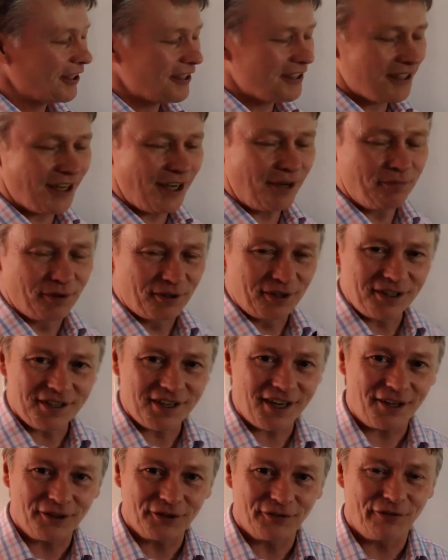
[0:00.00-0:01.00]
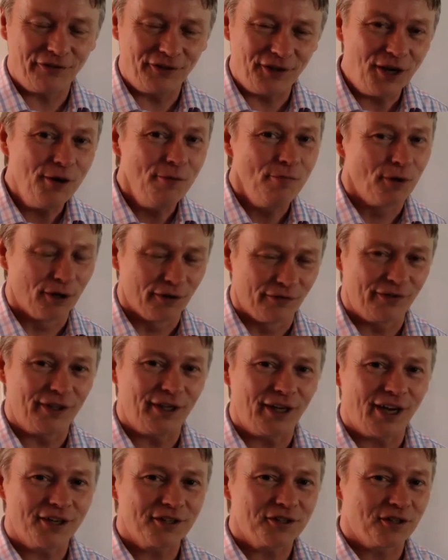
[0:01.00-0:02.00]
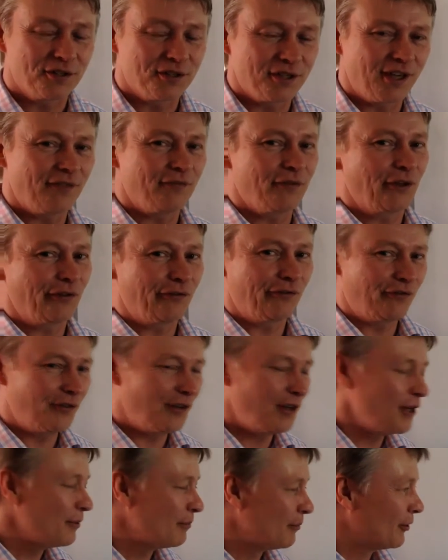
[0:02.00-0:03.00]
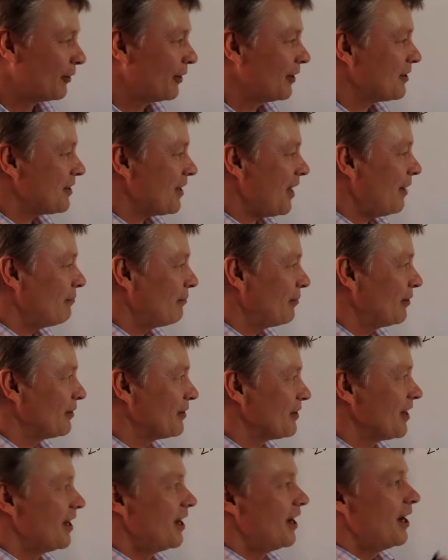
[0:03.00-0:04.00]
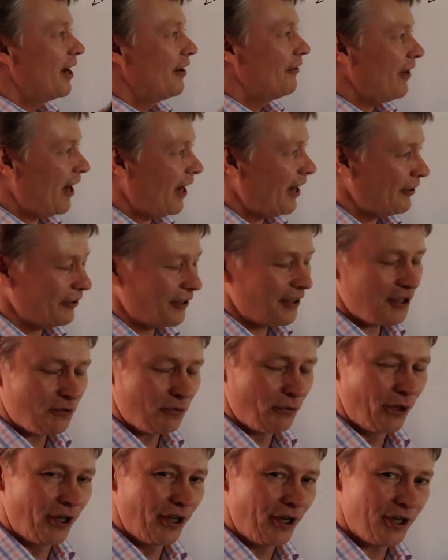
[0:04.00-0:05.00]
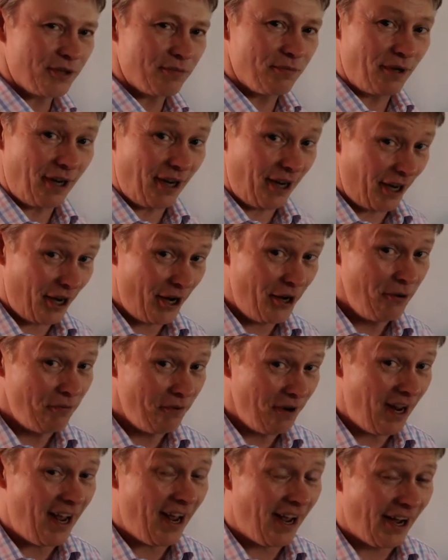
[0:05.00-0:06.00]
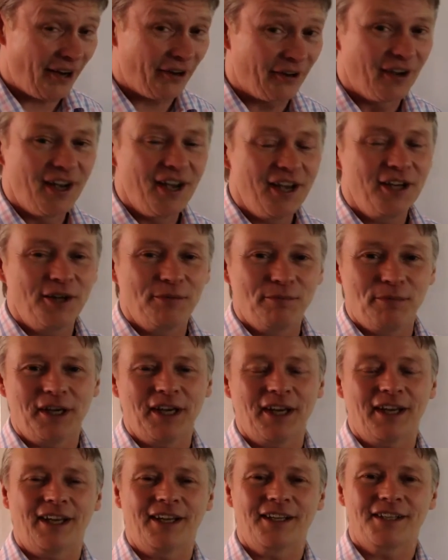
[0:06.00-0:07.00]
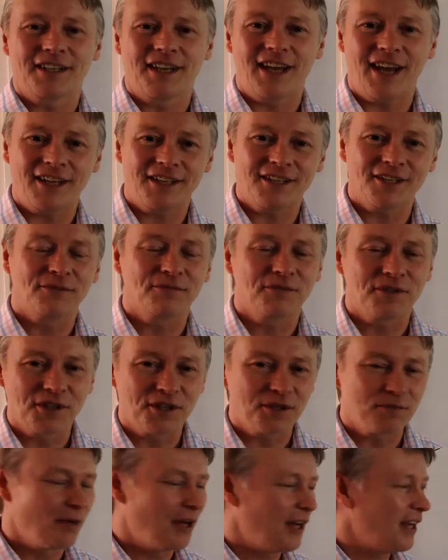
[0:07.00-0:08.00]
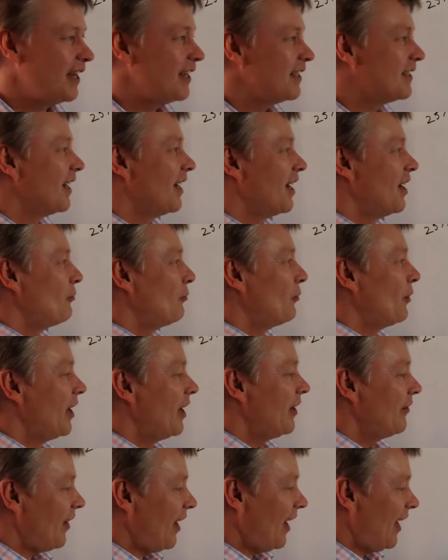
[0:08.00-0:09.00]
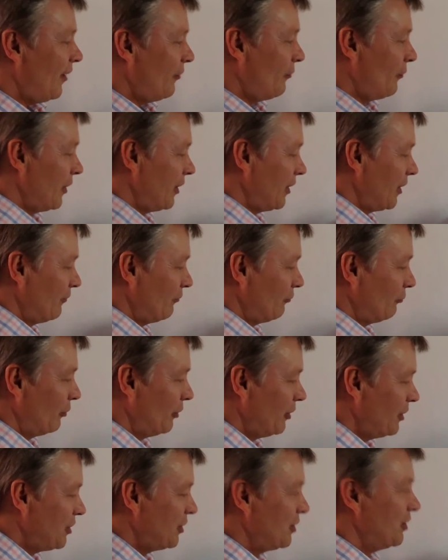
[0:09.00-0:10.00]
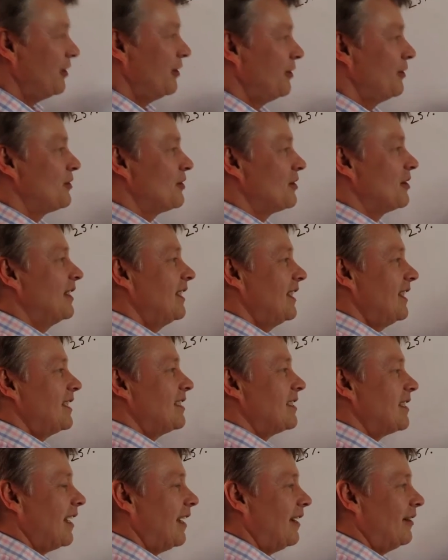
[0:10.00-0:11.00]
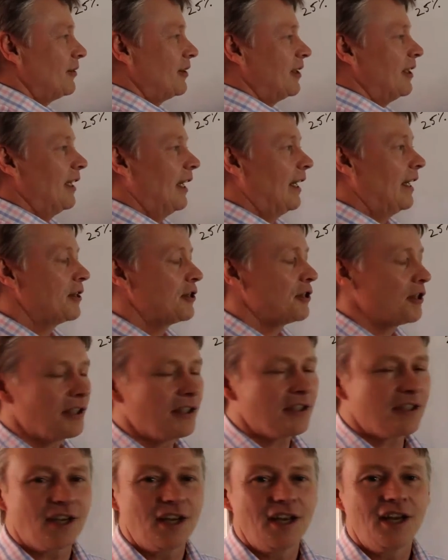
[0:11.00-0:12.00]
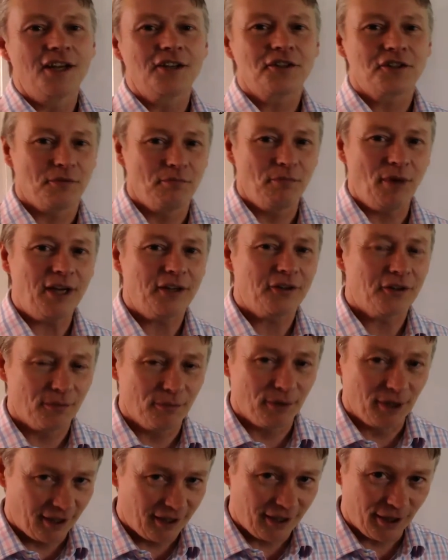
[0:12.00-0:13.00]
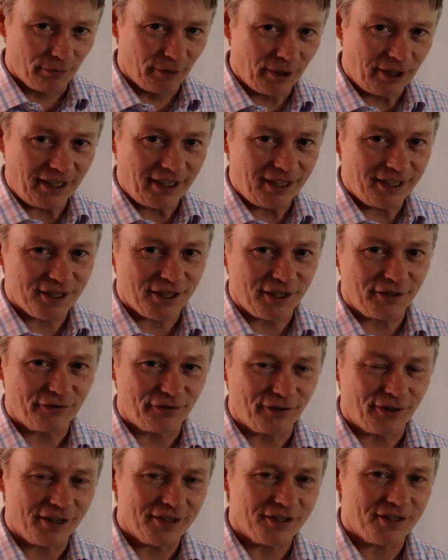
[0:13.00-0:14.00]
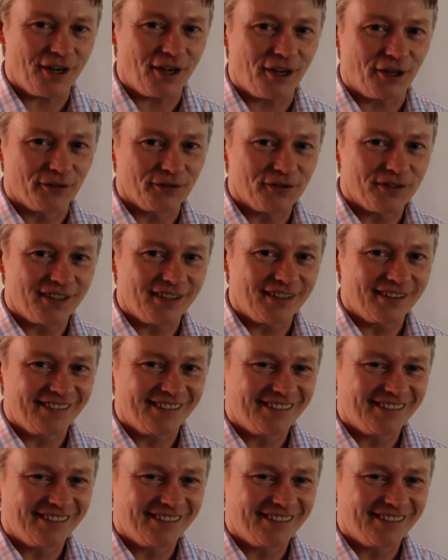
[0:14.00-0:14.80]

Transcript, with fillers: at uh, putting together a few more videos just to give you a few more examples of how this works, but I hope now you're beginning to get up to speed with how we can reduce these calculations to make them a little bit easier for ourselves.